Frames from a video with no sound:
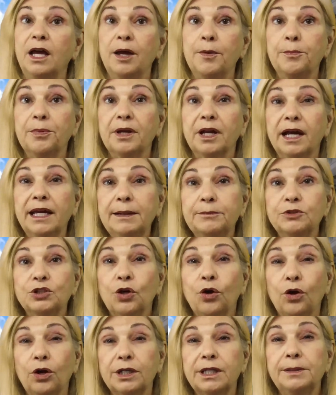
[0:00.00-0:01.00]
But I am
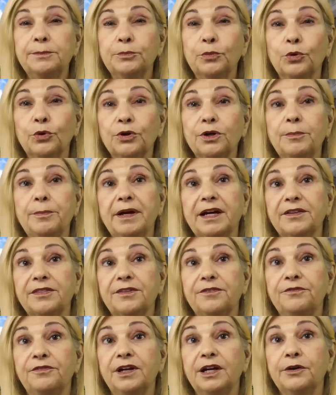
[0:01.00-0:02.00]
talking more about
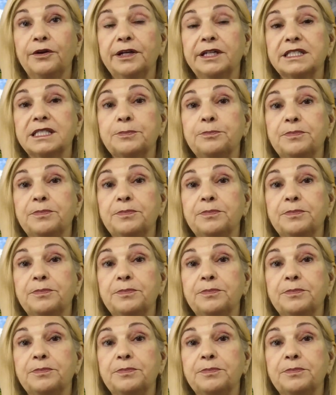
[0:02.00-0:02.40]
the various